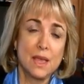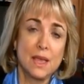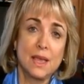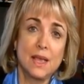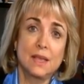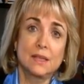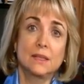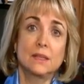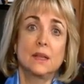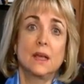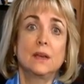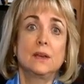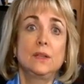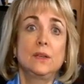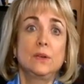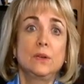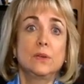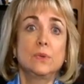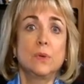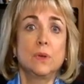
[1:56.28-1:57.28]
is an
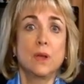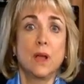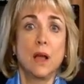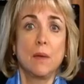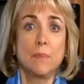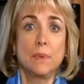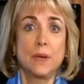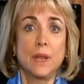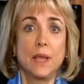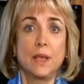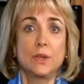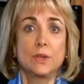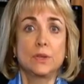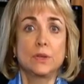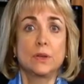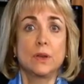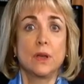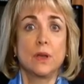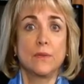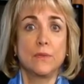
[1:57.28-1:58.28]
unusual
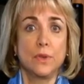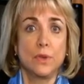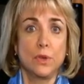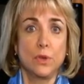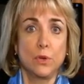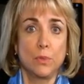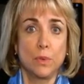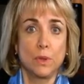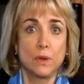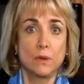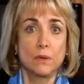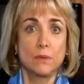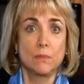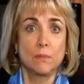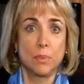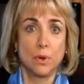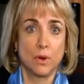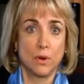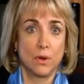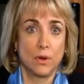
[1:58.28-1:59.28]
combination of human,
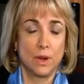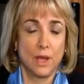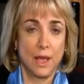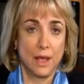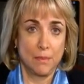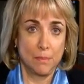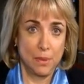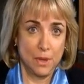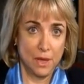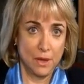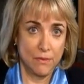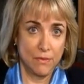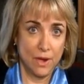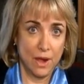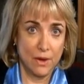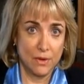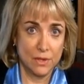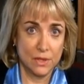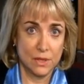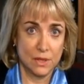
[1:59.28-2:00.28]
bird, and pig
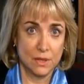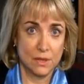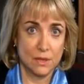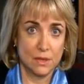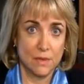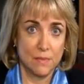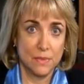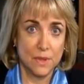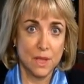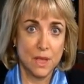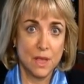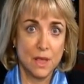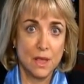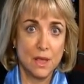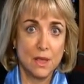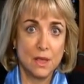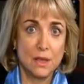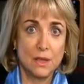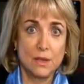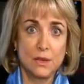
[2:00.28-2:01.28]
viruses.
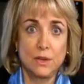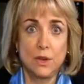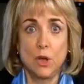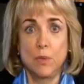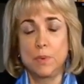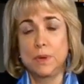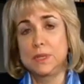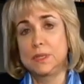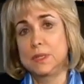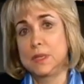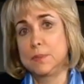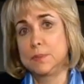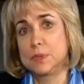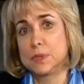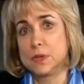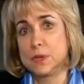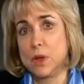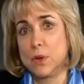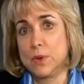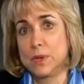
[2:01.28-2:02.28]
Nobody seems
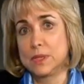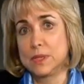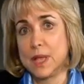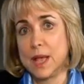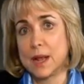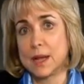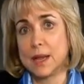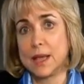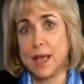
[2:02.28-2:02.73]
to know exactly